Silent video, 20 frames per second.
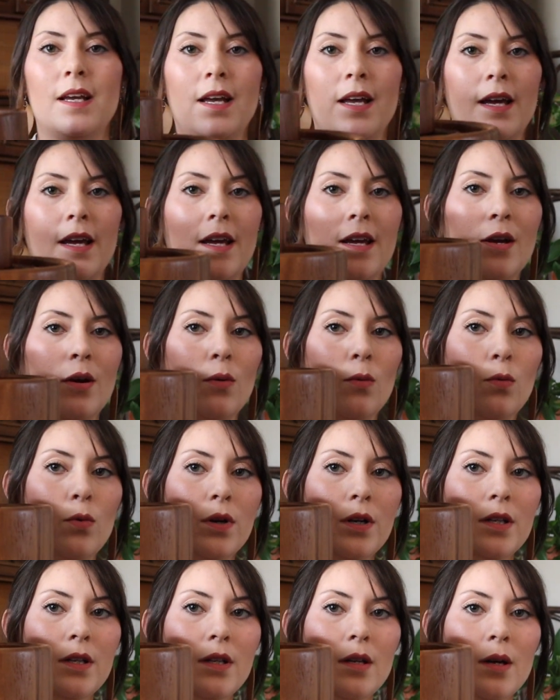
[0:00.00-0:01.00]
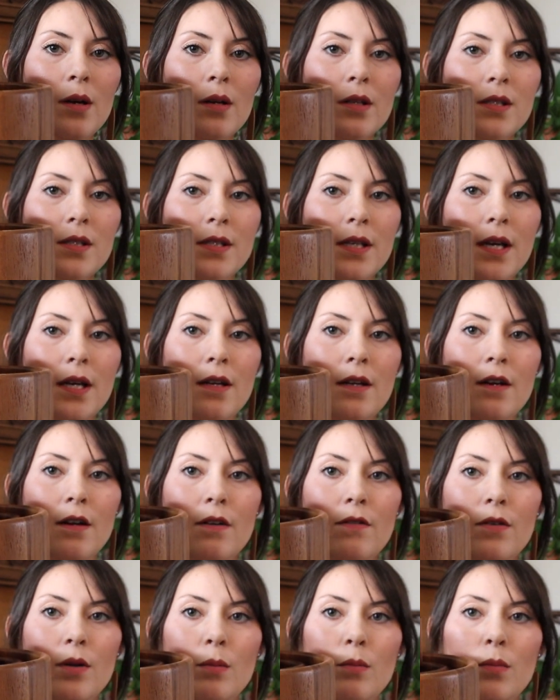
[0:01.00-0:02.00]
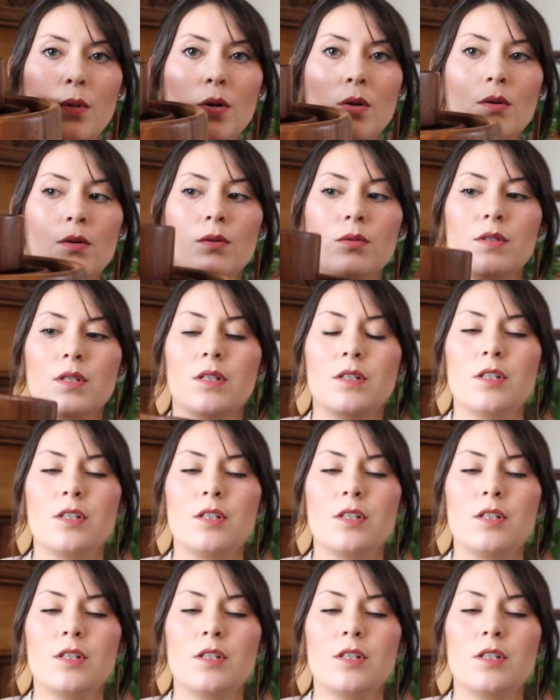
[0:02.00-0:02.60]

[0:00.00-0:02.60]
a wooden set of bowls.